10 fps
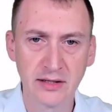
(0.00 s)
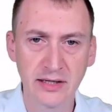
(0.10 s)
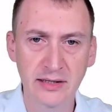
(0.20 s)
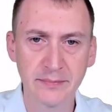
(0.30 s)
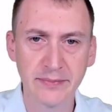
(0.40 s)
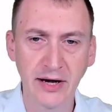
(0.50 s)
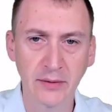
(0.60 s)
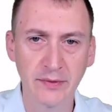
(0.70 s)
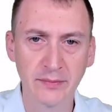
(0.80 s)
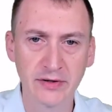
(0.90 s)
A
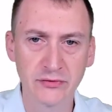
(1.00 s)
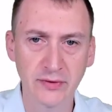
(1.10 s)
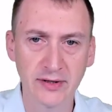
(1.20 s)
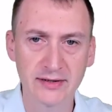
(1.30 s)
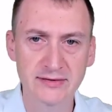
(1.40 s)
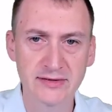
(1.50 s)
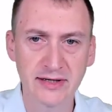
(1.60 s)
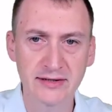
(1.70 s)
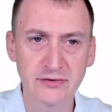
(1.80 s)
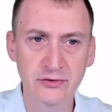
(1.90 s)
backup administrator
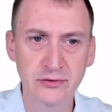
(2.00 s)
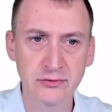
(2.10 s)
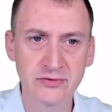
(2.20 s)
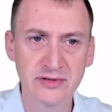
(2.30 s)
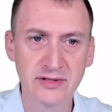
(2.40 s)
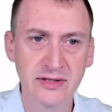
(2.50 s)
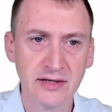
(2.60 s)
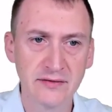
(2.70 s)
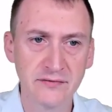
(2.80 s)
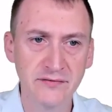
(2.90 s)
decides to use the
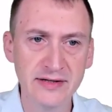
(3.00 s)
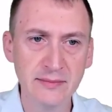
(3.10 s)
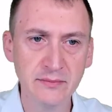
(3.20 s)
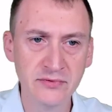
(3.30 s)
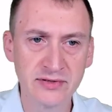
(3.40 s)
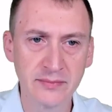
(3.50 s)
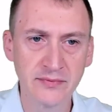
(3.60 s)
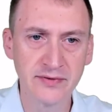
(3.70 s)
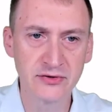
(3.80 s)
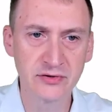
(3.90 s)
VMCE
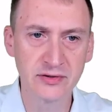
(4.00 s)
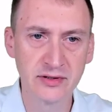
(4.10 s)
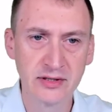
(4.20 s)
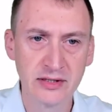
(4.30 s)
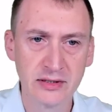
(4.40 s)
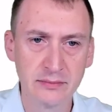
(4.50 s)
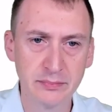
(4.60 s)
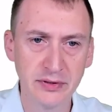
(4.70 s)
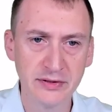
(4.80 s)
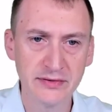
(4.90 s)
feature,
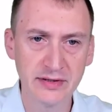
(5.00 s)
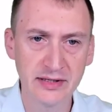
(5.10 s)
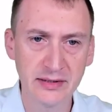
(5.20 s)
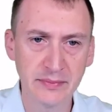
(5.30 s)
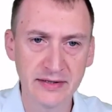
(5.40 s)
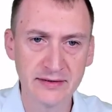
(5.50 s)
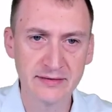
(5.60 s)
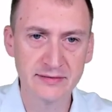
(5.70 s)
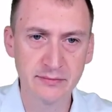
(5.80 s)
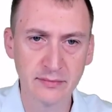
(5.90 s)
but it
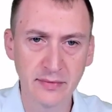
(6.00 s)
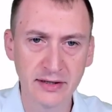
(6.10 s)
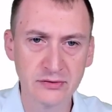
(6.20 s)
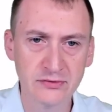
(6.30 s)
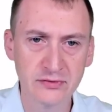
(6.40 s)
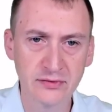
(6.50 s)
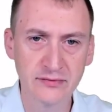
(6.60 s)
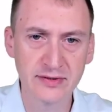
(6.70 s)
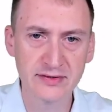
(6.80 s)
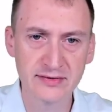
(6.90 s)
appears Microsoft
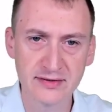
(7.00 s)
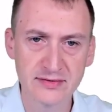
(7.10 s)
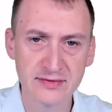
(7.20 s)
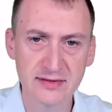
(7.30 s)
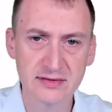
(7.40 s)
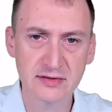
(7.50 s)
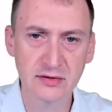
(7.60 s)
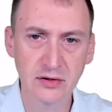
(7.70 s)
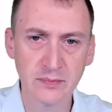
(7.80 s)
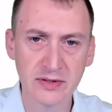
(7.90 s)
VSS is
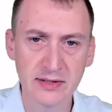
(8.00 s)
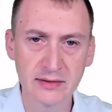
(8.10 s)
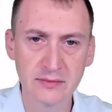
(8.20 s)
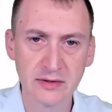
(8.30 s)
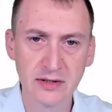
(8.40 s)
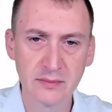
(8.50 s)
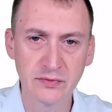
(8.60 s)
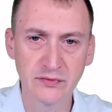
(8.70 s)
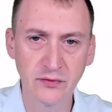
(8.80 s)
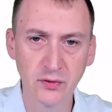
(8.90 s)
not being
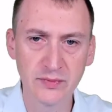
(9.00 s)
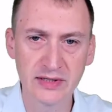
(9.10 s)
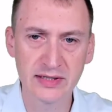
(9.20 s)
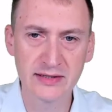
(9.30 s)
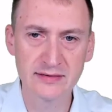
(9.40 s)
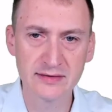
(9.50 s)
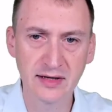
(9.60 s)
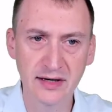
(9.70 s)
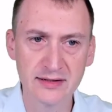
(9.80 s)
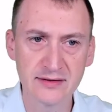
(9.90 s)
performed
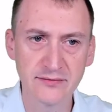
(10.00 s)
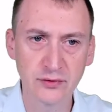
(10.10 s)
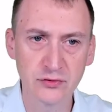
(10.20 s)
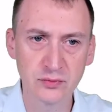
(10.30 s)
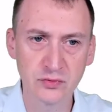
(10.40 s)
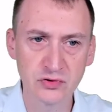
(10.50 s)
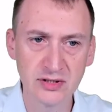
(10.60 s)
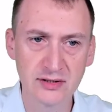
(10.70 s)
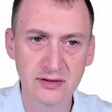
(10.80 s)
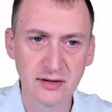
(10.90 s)
inside the virtual
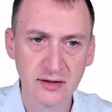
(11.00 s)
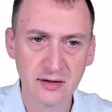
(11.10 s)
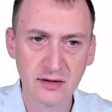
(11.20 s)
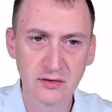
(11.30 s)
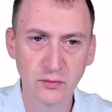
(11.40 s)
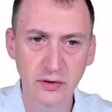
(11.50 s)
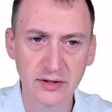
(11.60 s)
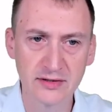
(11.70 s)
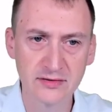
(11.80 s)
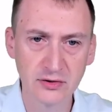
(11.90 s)
machine.
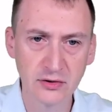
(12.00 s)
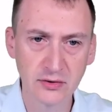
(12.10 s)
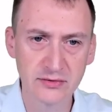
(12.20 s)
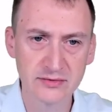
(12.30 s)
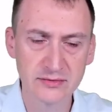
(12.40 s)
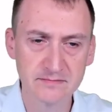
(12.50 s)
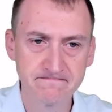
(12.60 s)
What is the cause?